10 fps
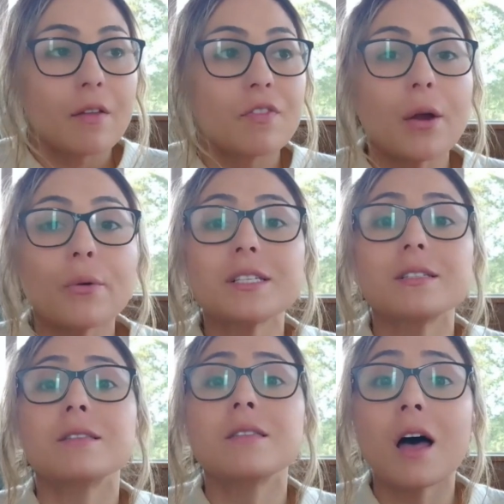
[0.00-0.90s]
There is
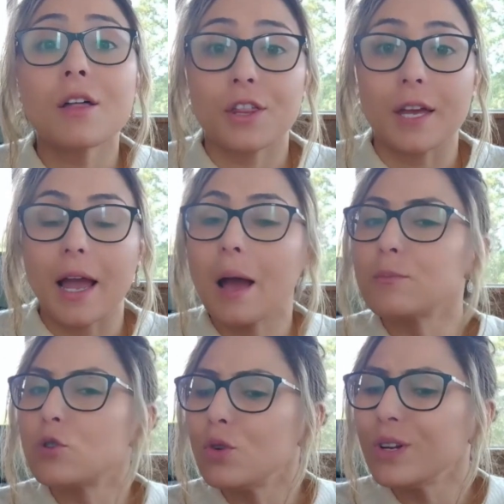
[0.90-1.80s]
nothing,
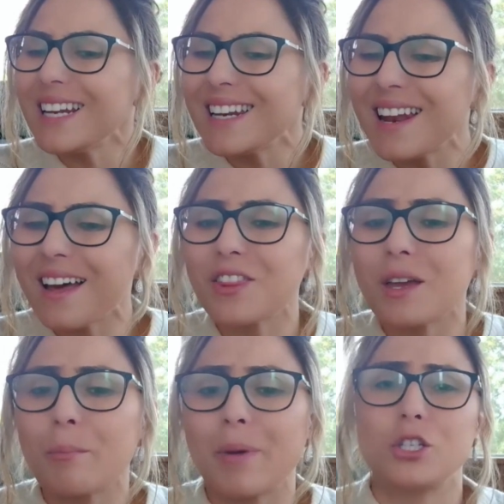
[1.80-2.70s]
absolutely
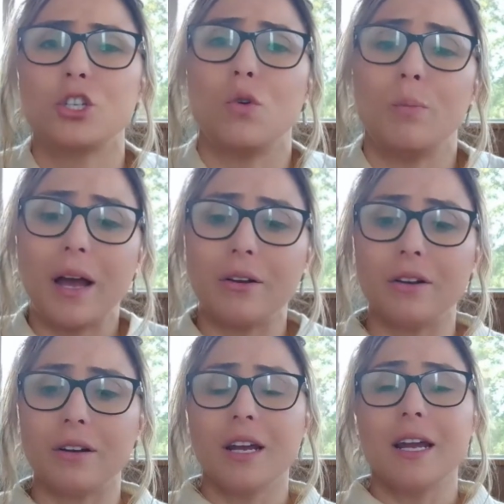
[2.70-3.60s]
nothing magical about it.